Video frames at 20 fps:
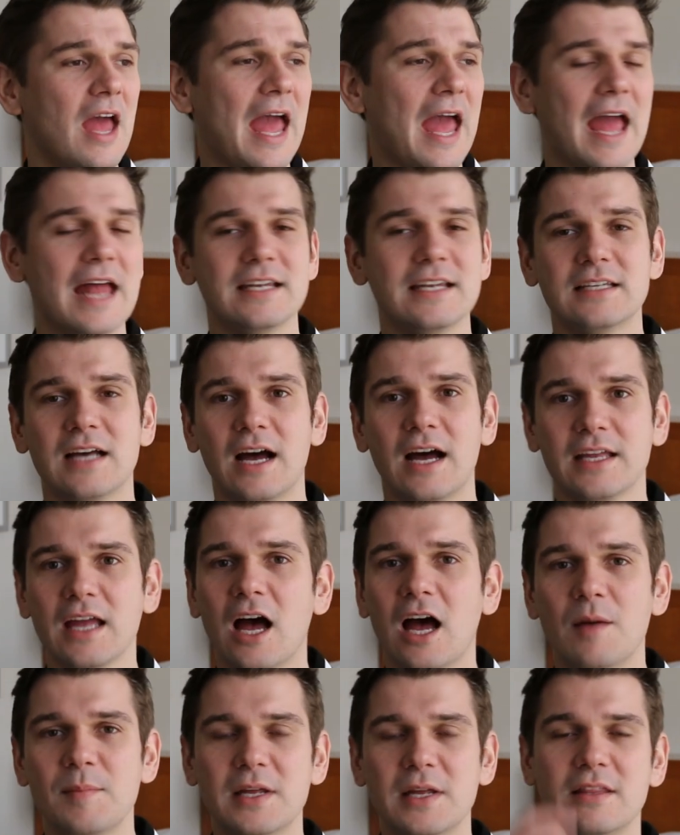And
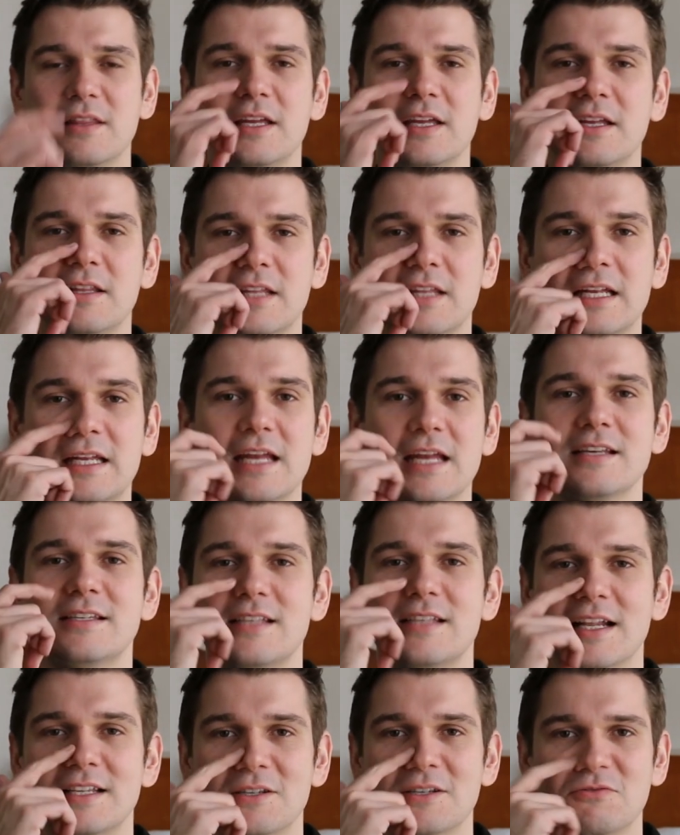yeah, I mean, the gear
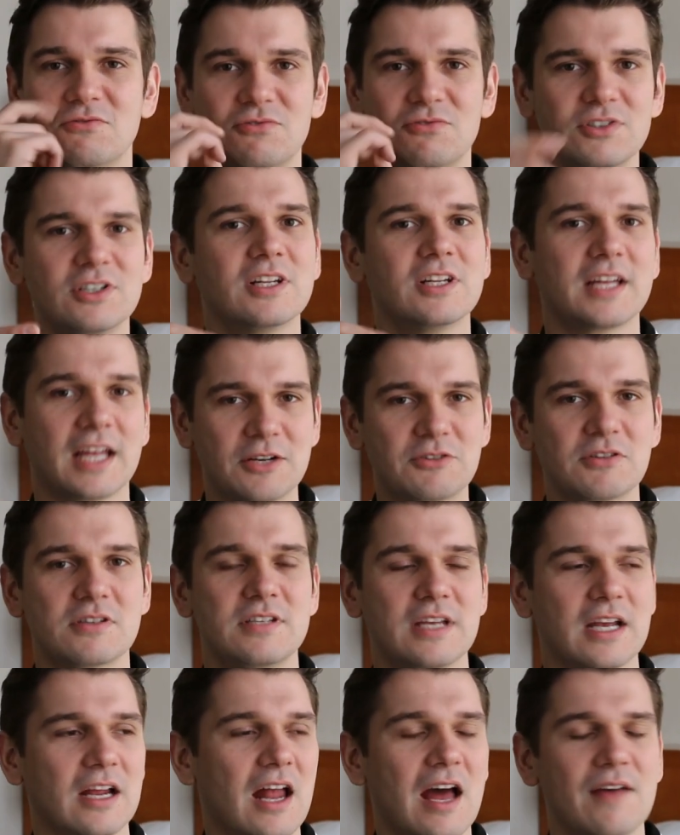sets are really
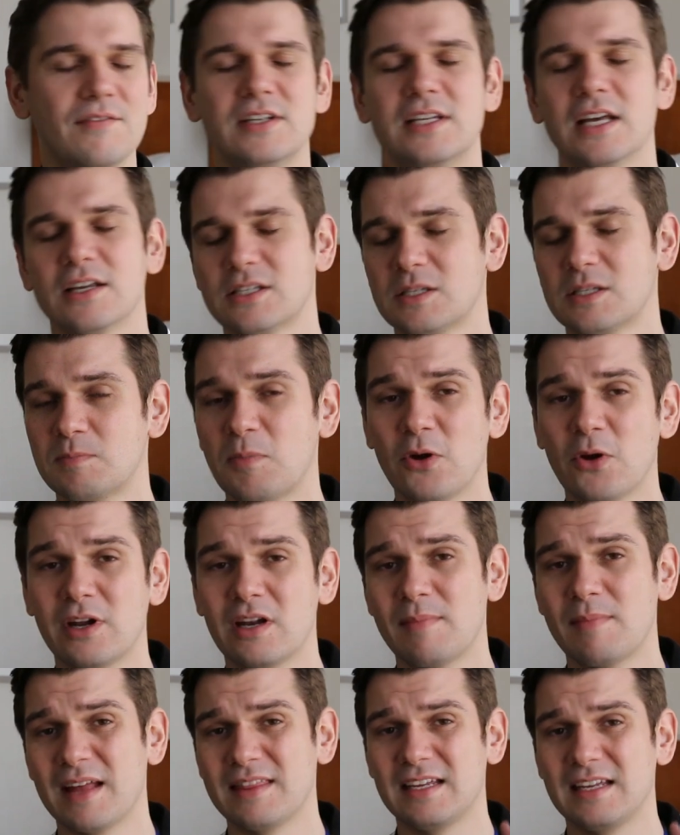interesting, and I haven't
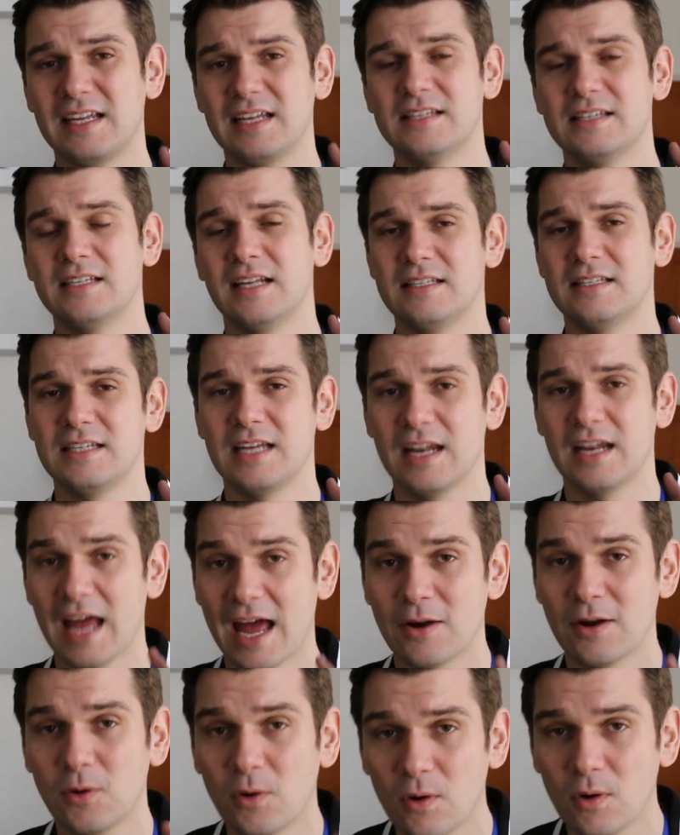spoken about the gear sets yet
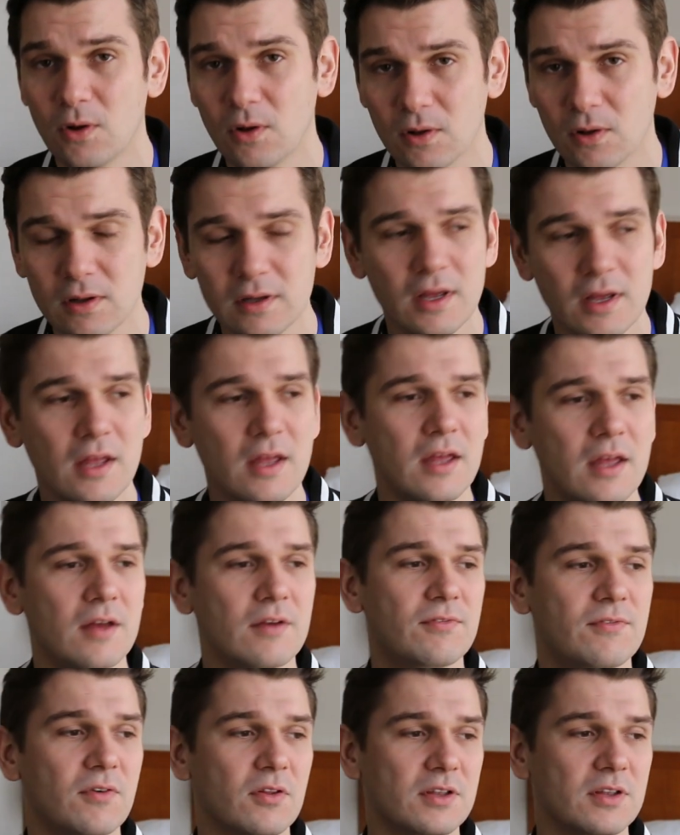at all,
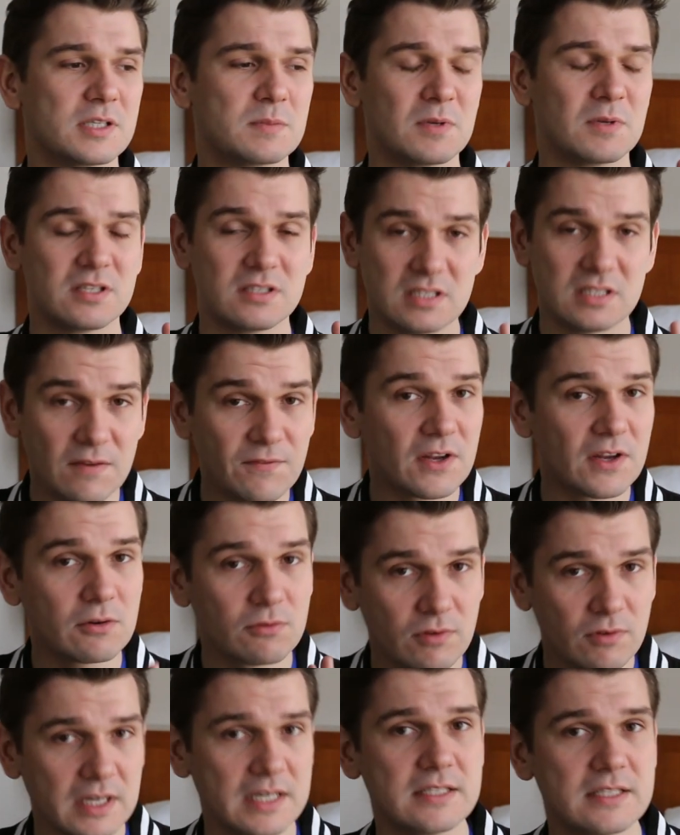for the specific
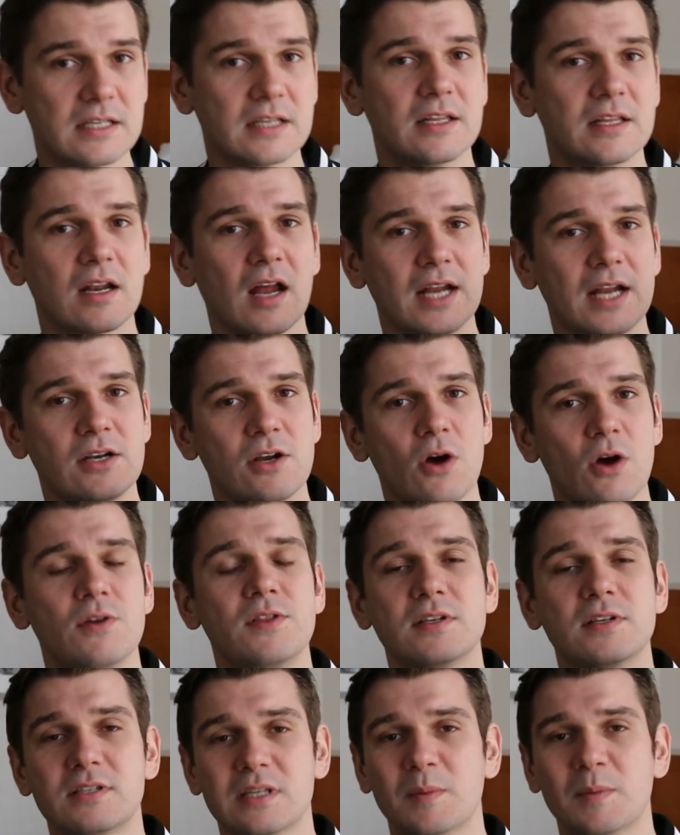reason that I know
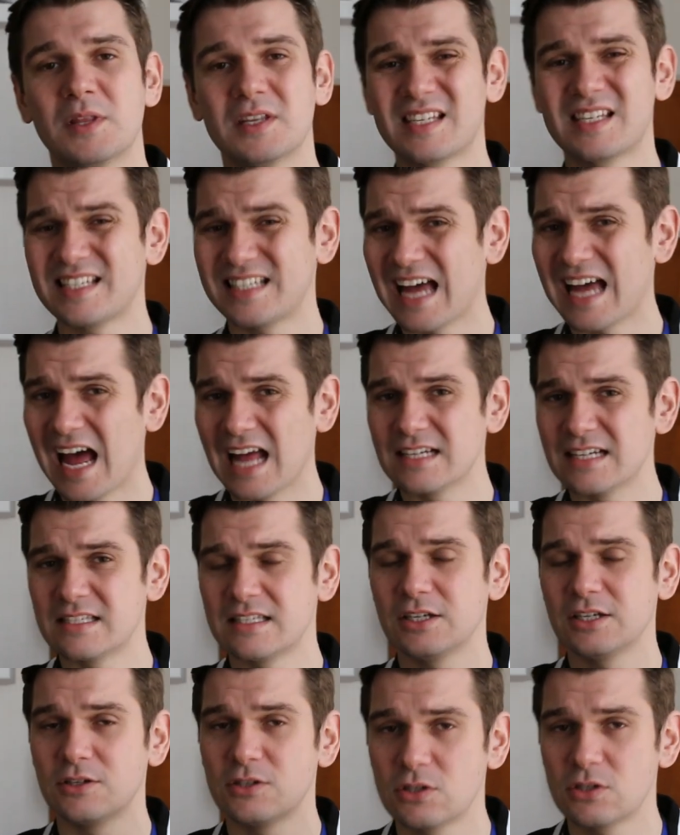that some of the stats
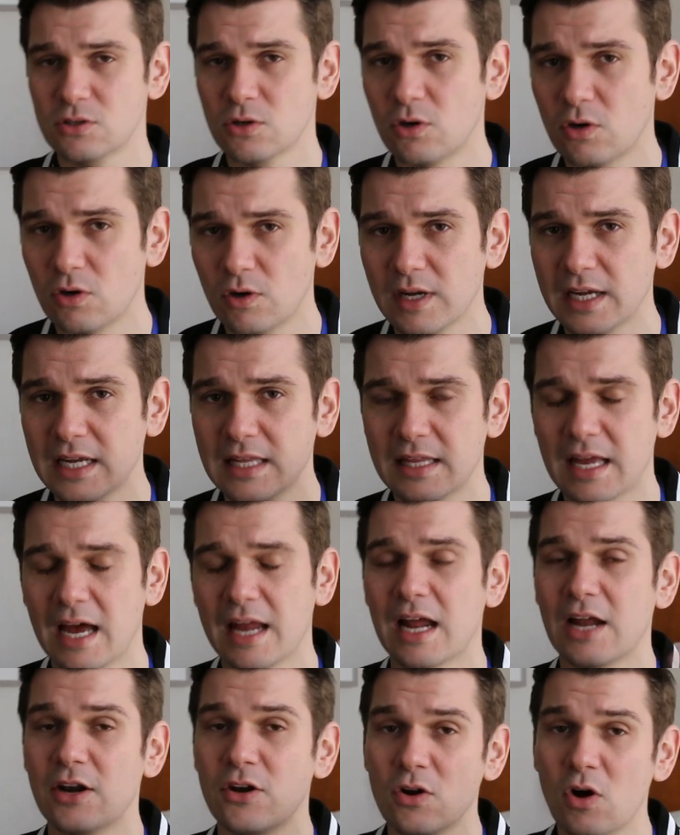that you saw in
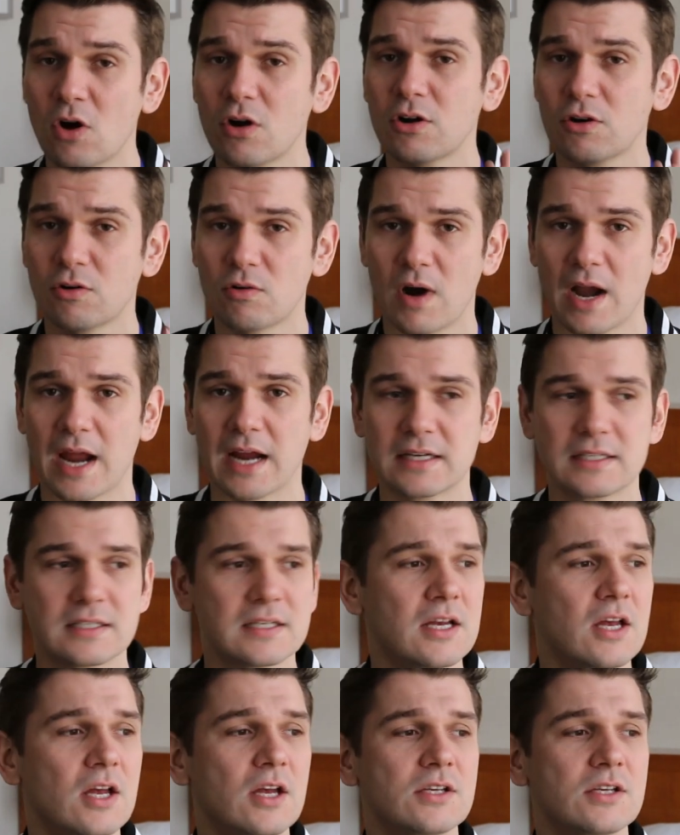that are not correct.